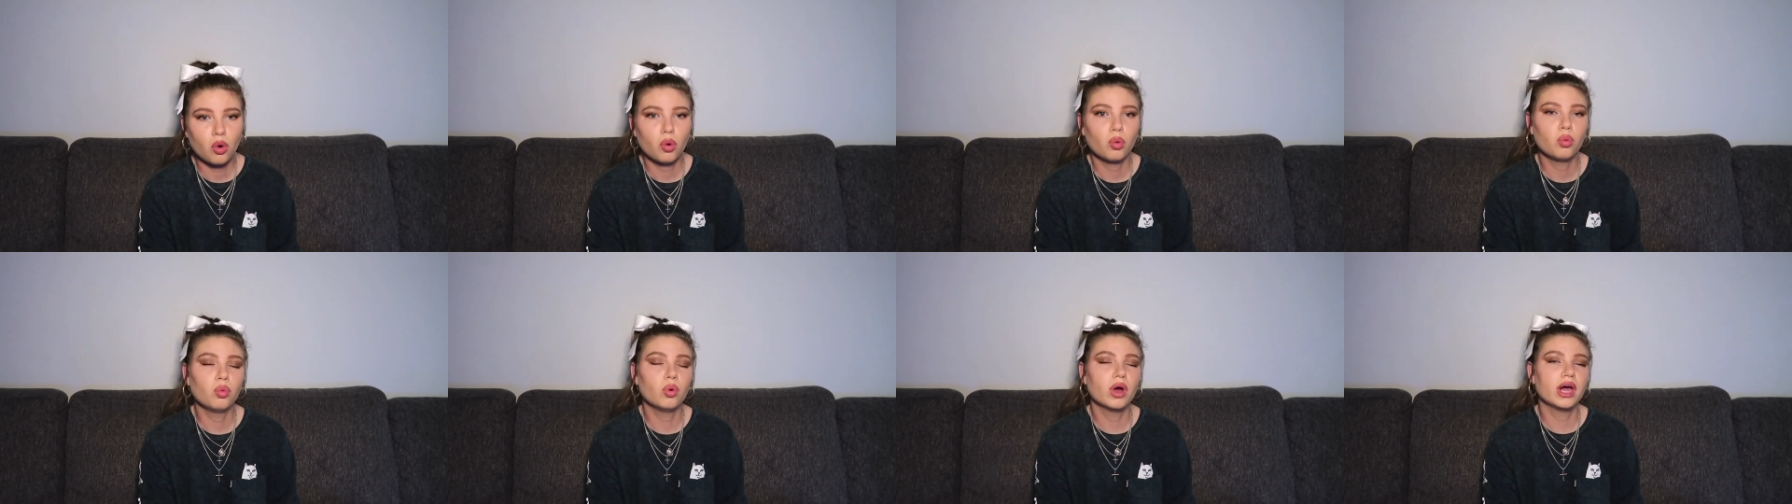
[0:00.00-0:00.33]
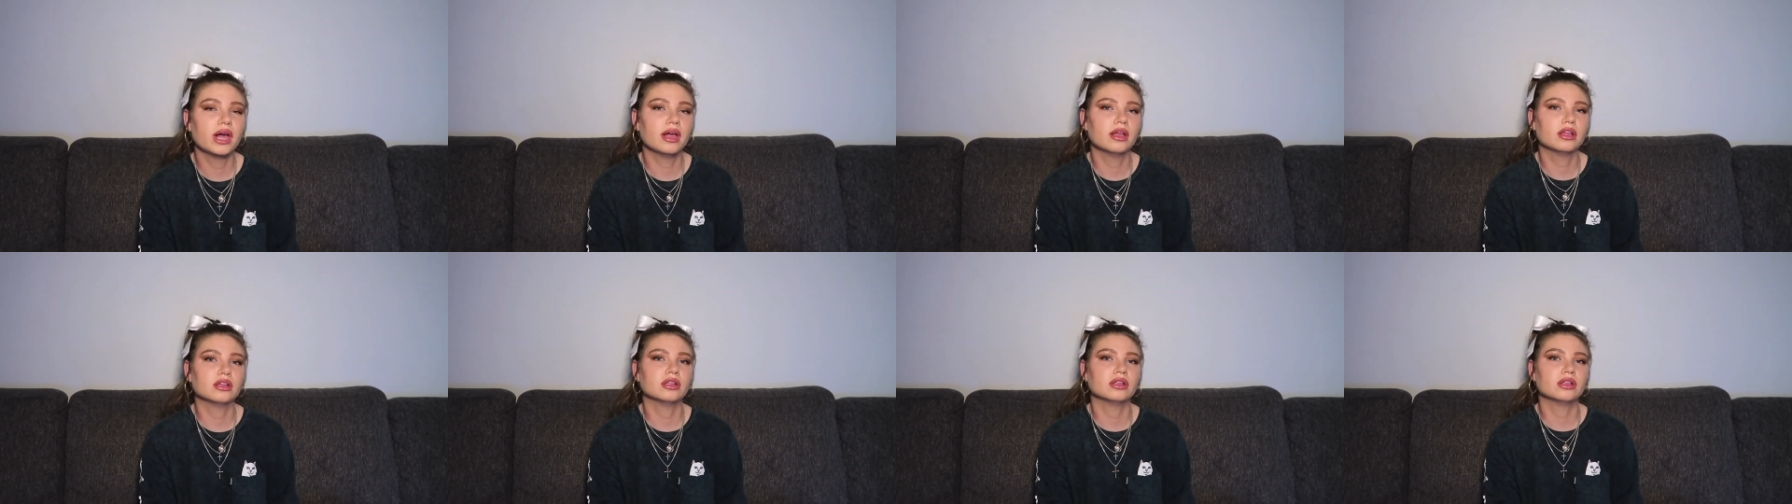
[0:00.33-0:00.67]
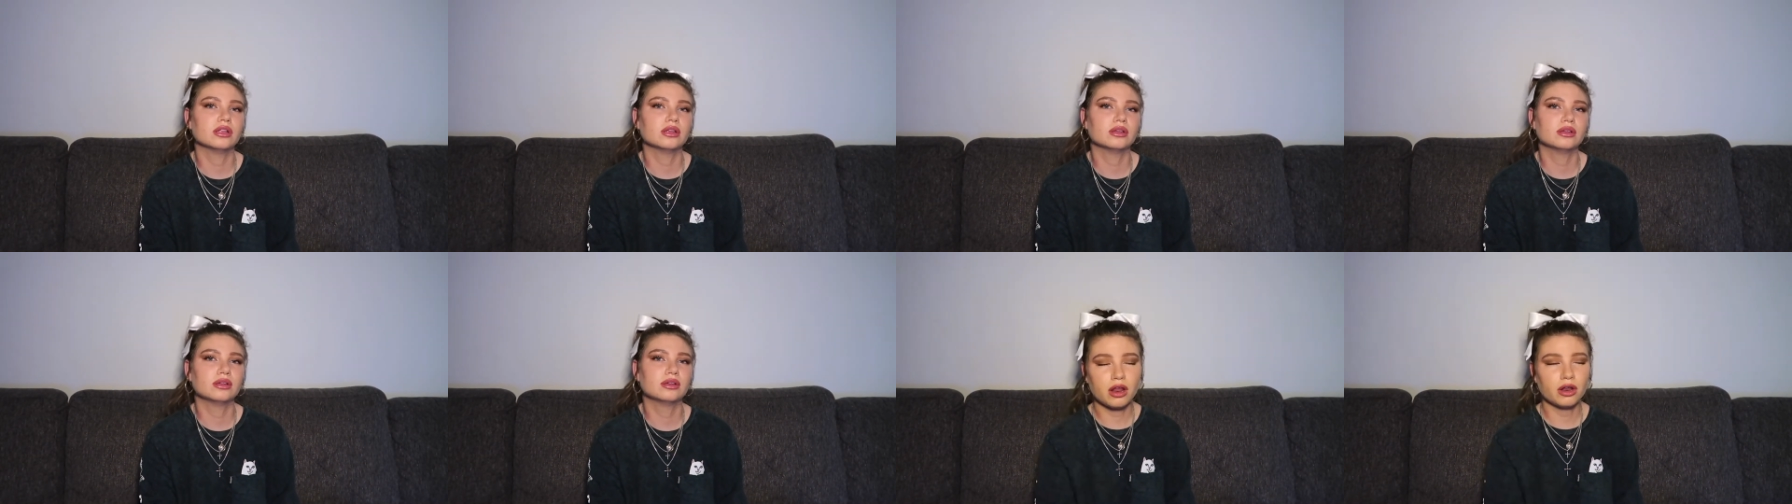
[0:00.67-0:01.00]

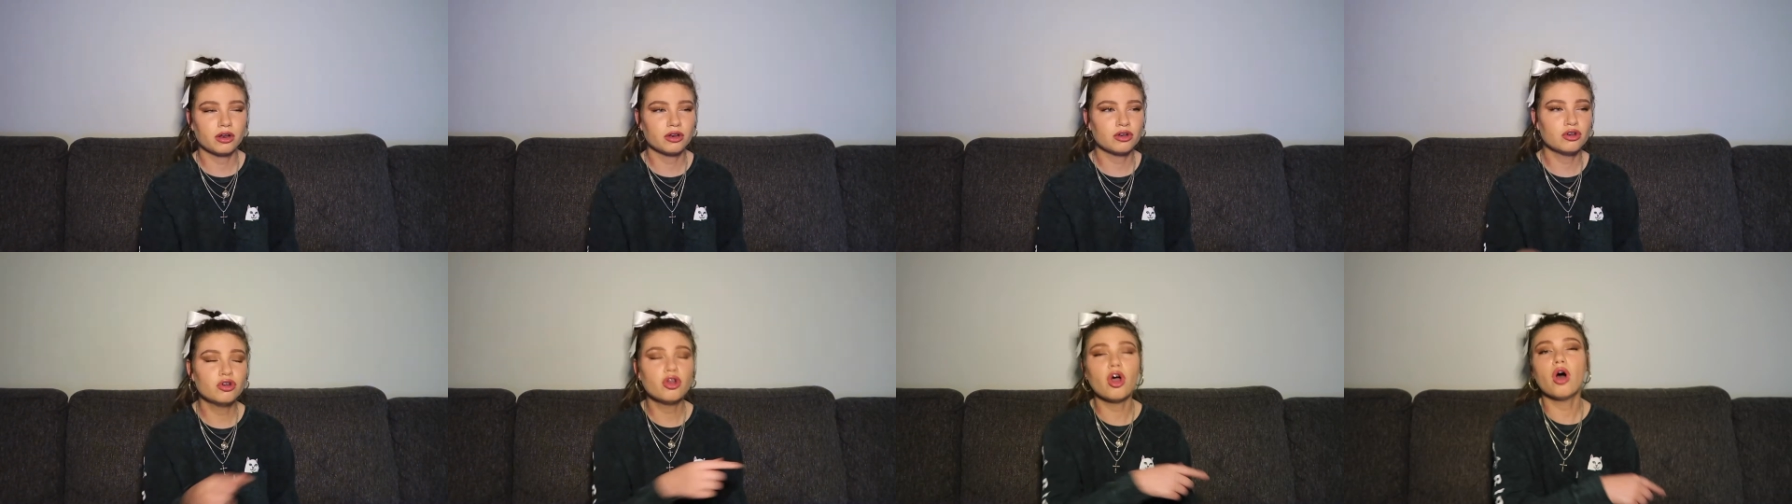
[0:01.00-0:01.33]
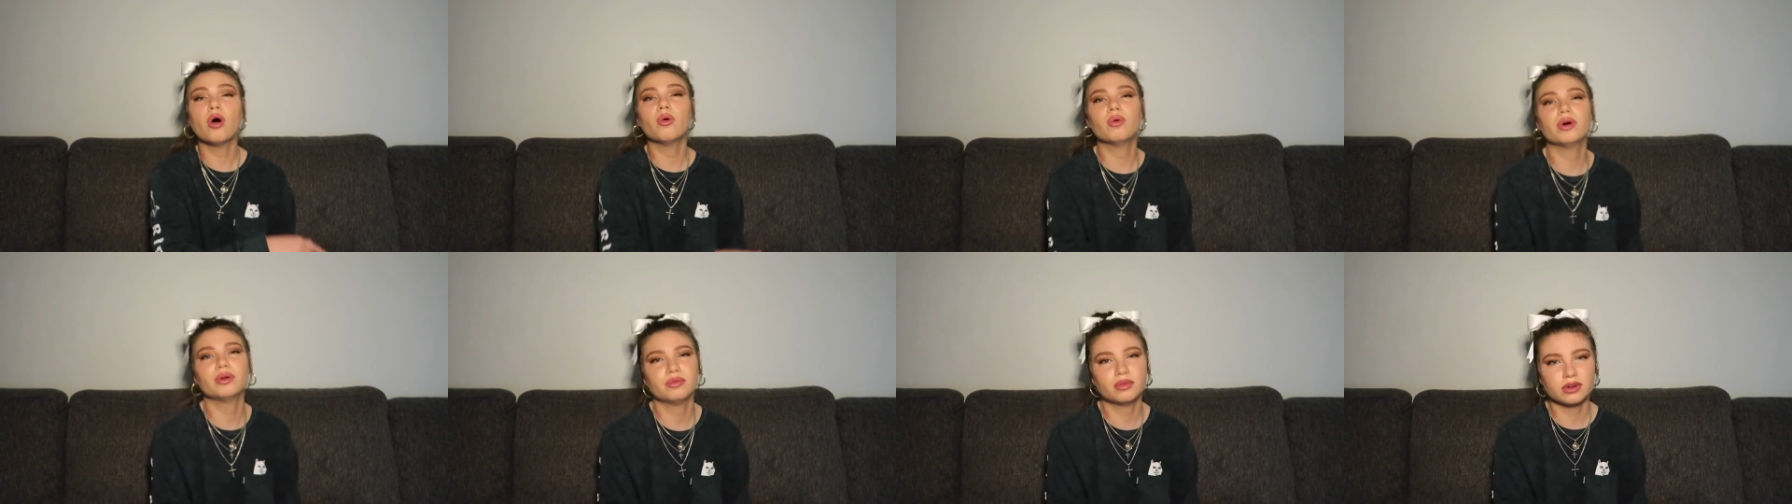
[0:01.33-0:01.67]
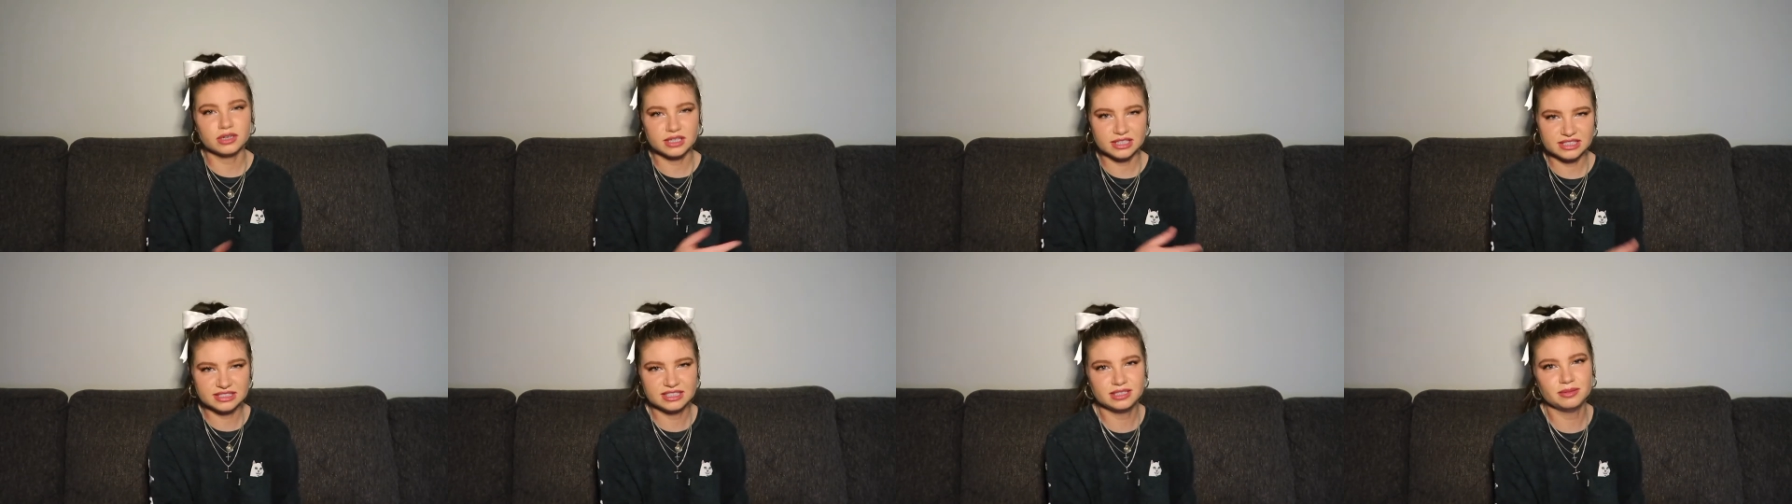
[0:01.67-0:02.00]
Well, no one
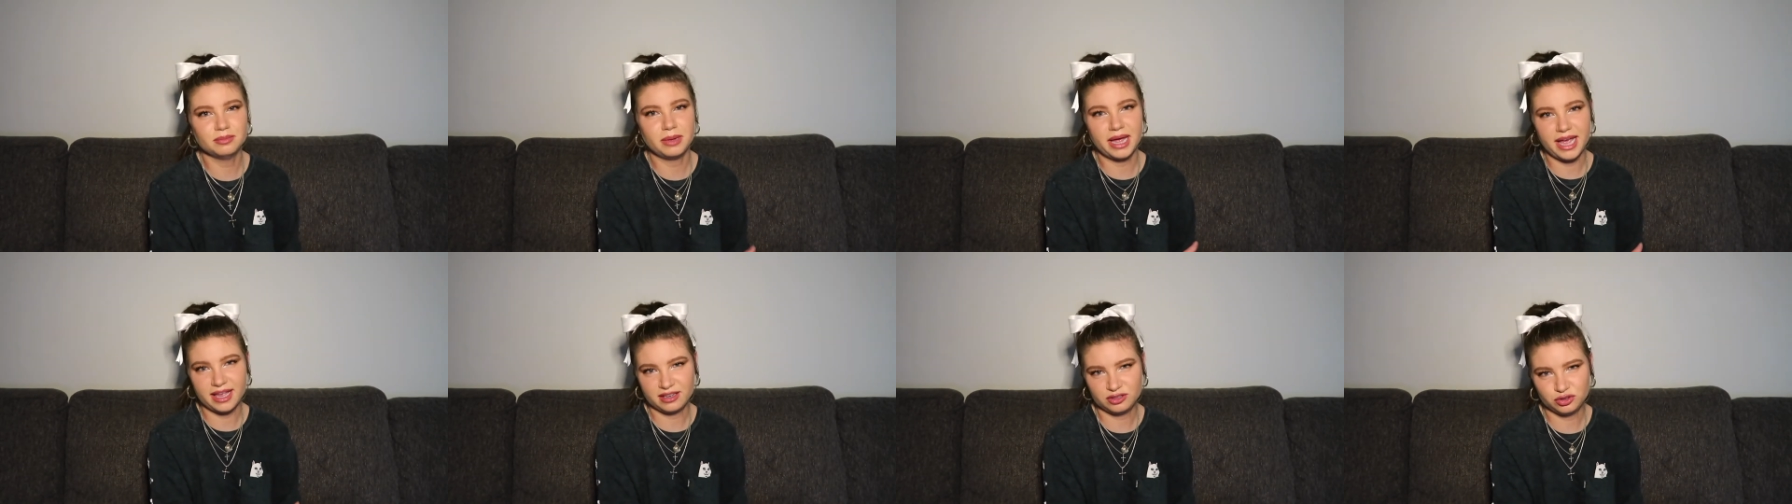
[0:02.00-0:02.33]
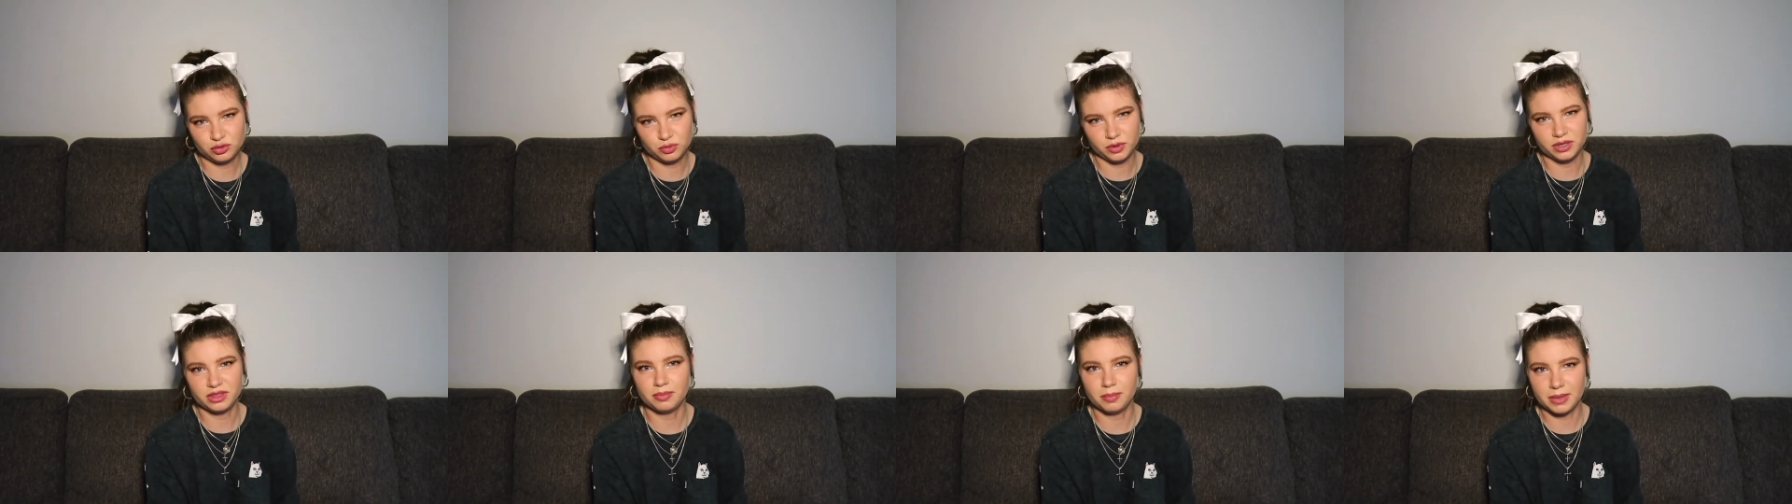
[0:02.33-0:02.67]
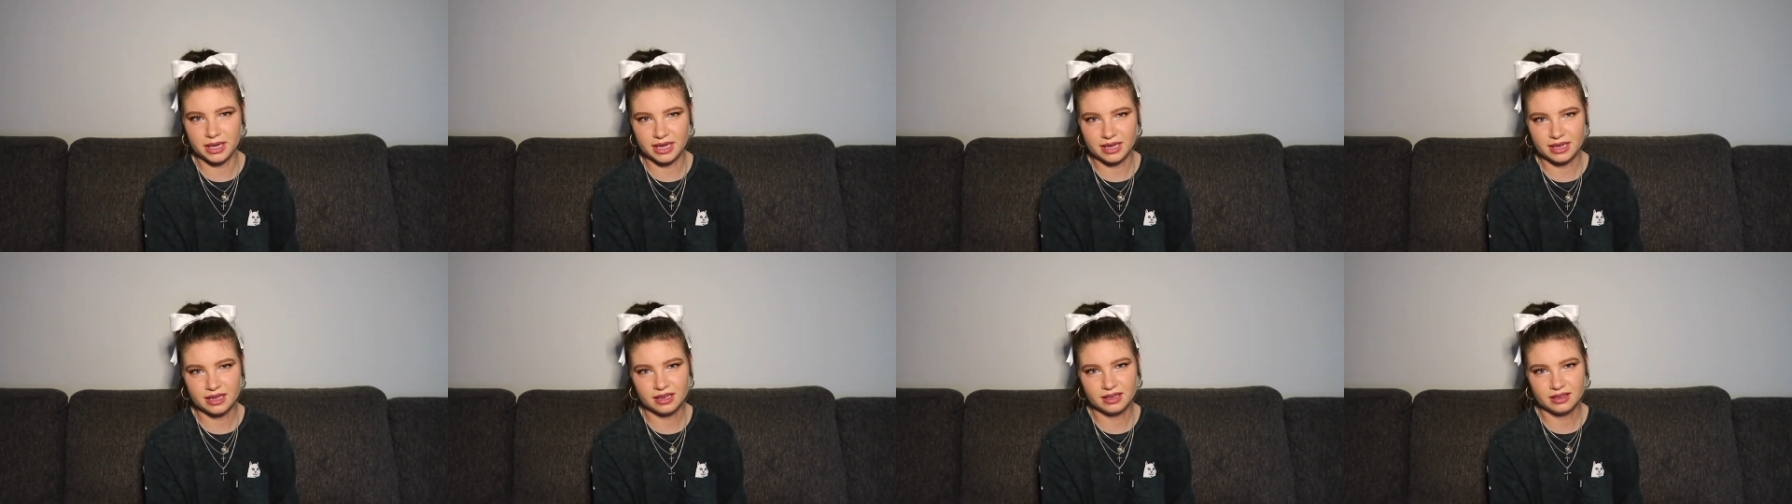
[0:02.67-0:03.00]
wanted to match with
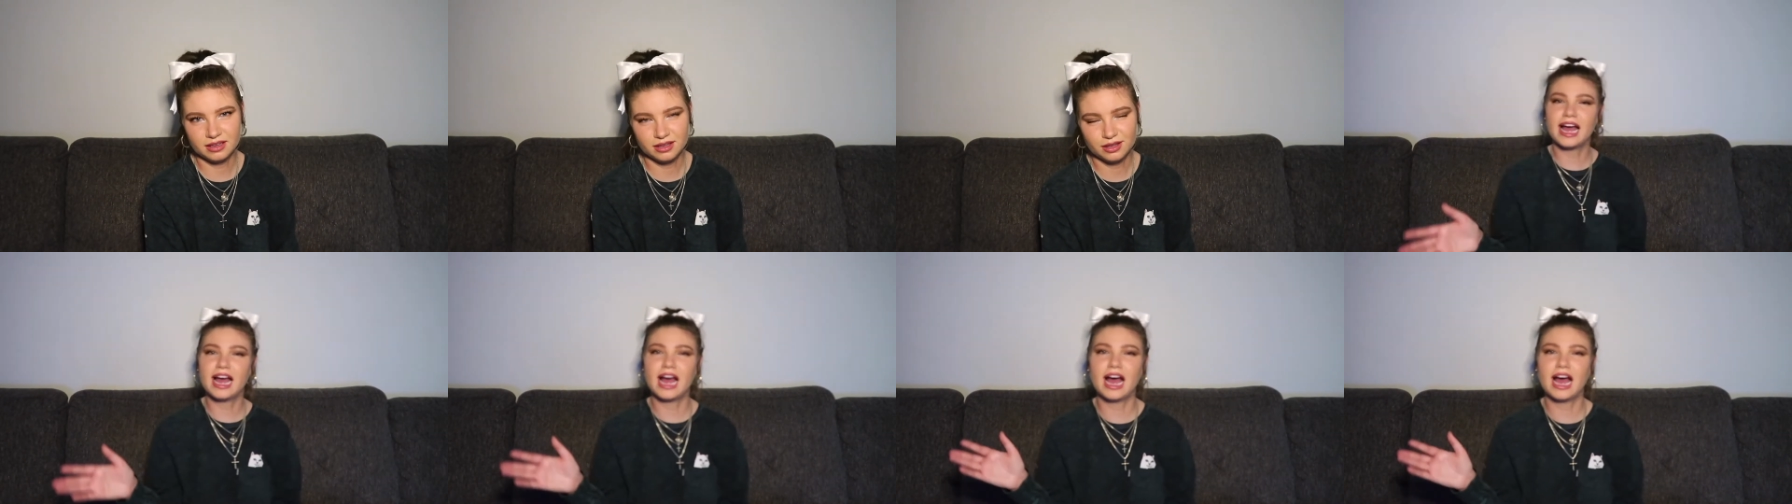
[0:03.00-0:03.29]
me.